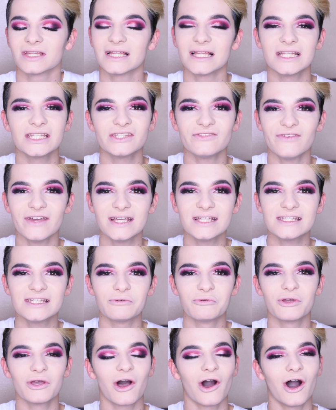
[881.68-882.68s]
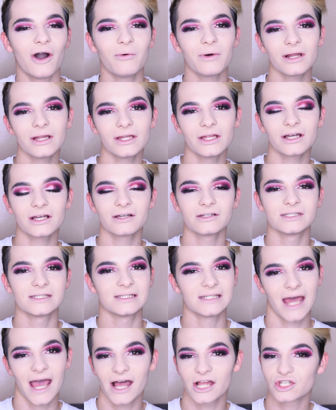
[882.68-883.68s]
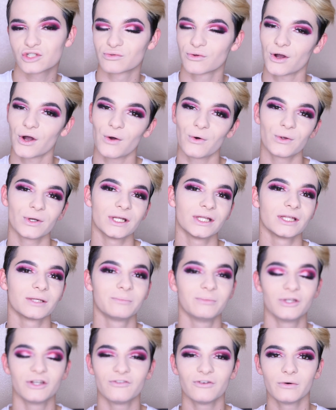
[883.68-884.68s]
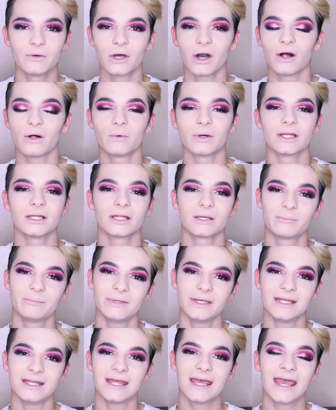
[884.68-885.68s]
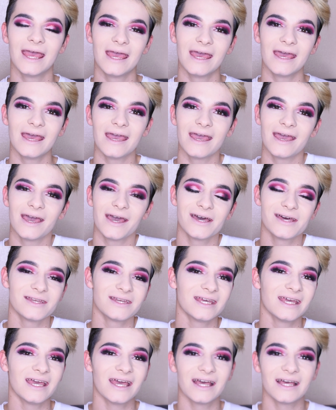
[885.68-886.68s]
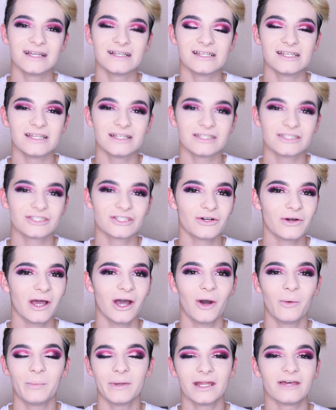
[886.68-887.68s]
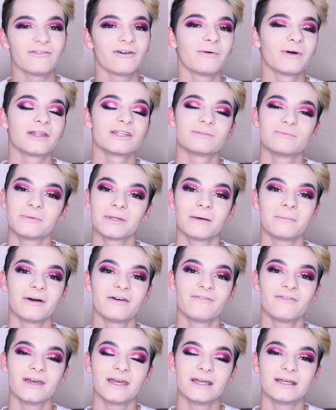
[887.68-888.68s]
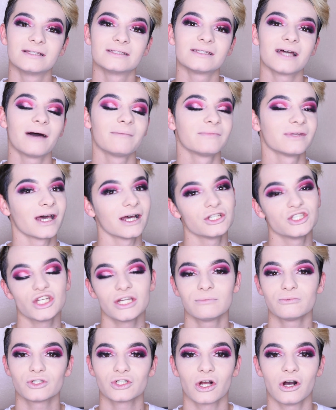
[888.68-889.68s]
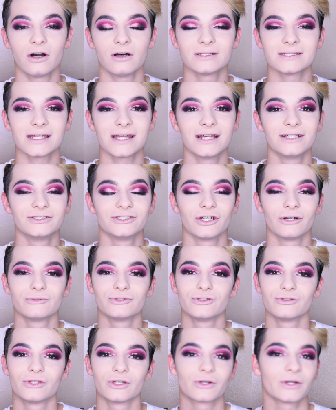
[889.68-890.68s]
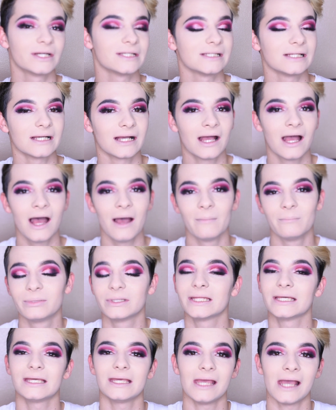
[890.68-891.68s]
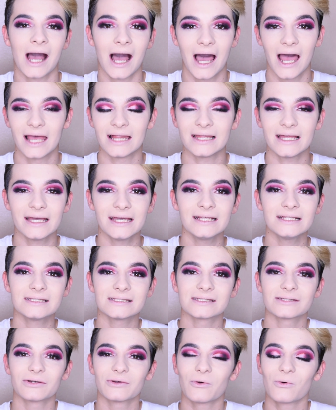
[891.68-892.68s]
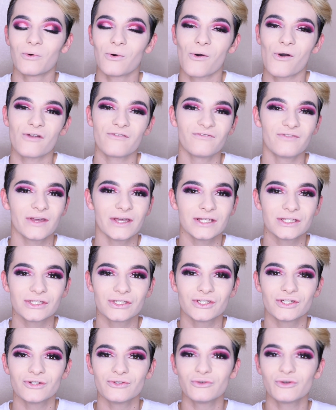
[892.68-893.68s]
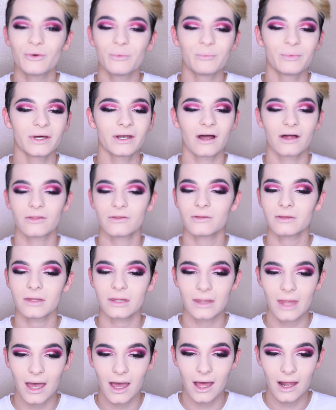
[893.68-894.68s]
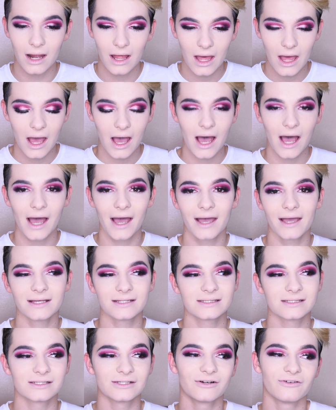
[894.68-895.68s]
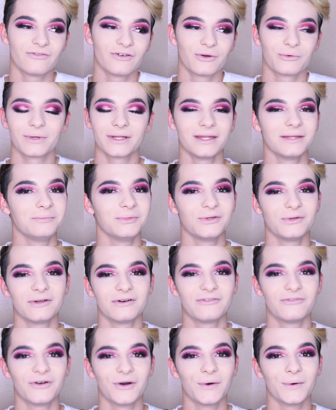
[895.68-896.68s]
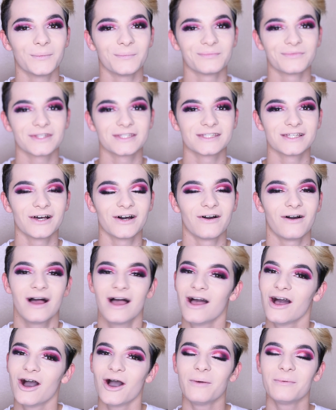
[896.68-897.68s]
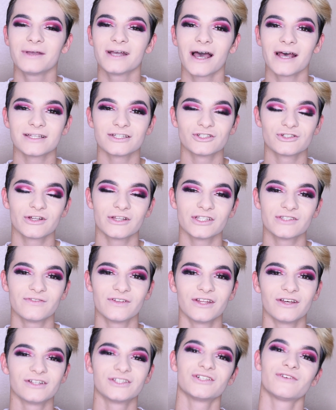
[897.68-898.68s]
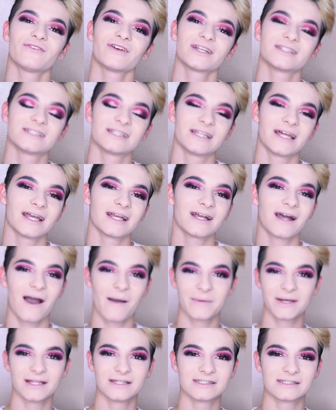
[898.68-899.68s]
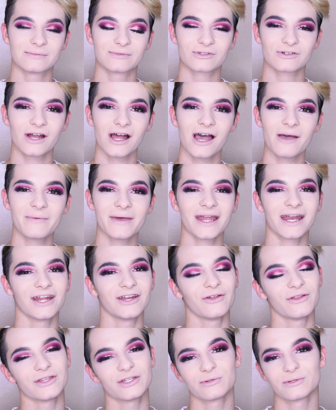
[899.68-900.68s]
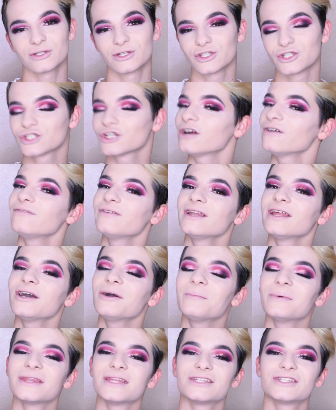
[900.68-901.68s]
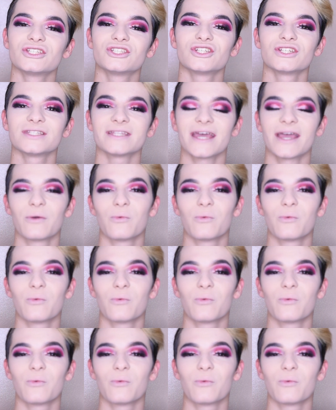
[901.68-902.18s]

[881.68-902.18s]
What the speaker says: let's face it, we all want to look snatched, we all want to look beautiful, we all want to look beat. And so help it if I want to smooth out my face. I'm not James Charles and I don't do the crazy blingy highlights on Facetune, but other than that, I still feel really beautiful. So hope you guys enjoyed this video. Don't forget to like, comment, and subscribe. And I know this was a short video, but this is just